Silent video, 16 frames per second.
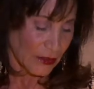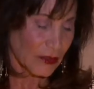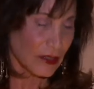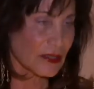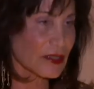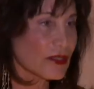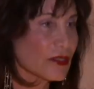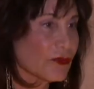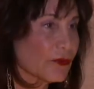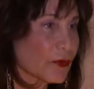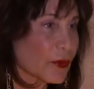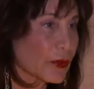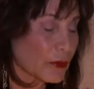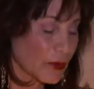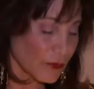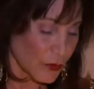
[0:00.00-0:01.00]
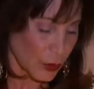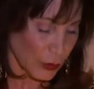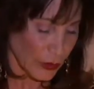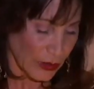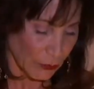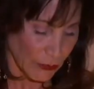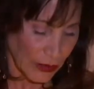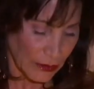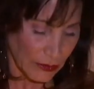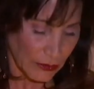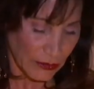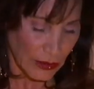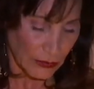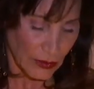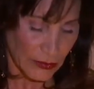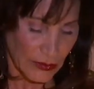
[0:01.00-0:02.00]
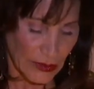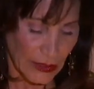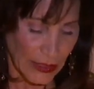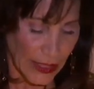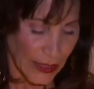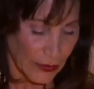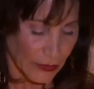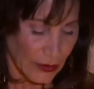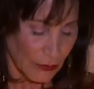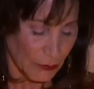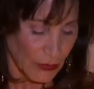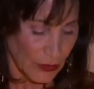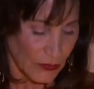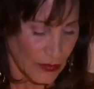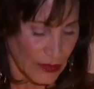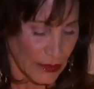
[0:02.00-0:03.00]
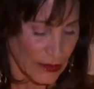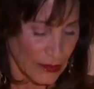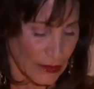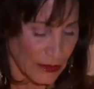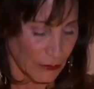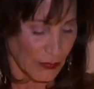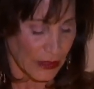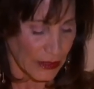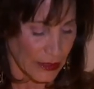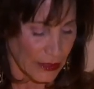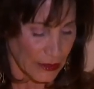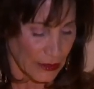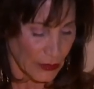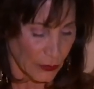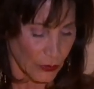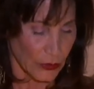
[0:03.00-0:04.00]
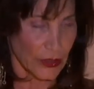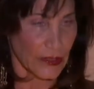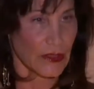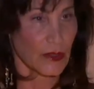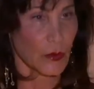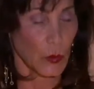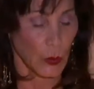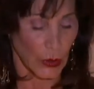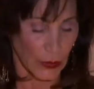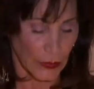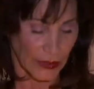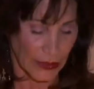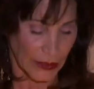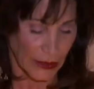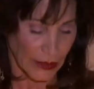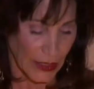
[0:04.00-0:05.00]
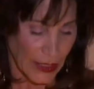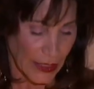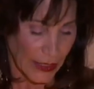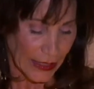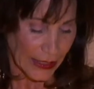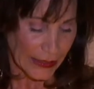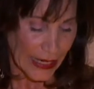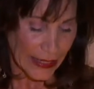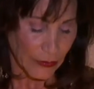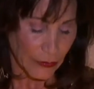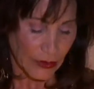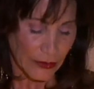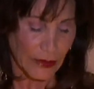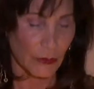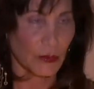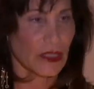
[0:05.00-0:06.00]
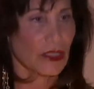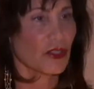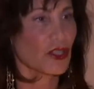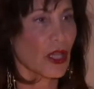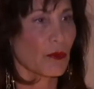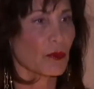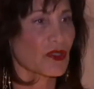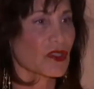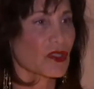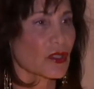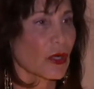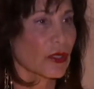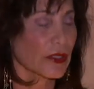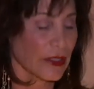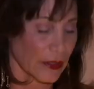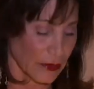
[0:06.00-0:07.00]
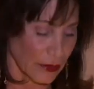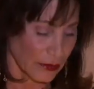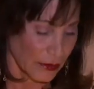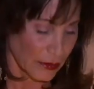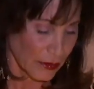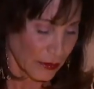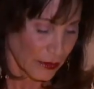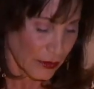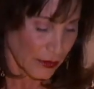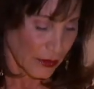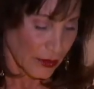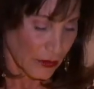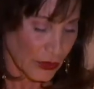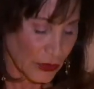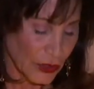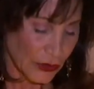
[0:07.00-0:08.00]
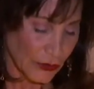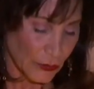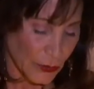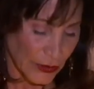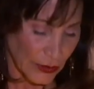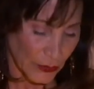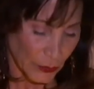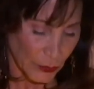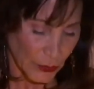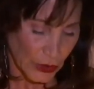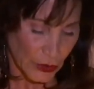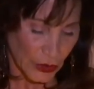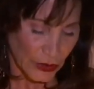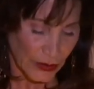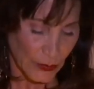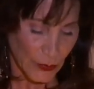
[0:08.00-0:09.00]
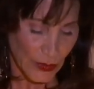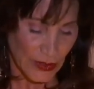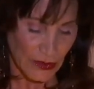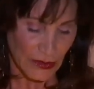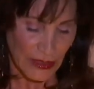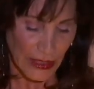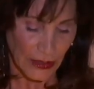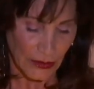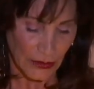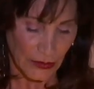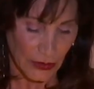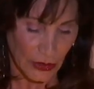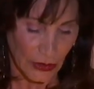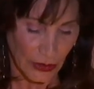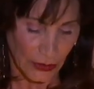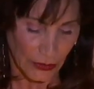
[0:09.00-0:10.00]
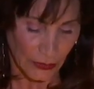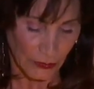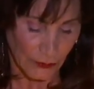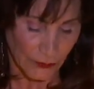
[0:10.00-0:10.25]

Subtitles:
This is a form of treatment that looks at how the immune system is or isn't working and how it can be jump-started to do what it originally was intended to do.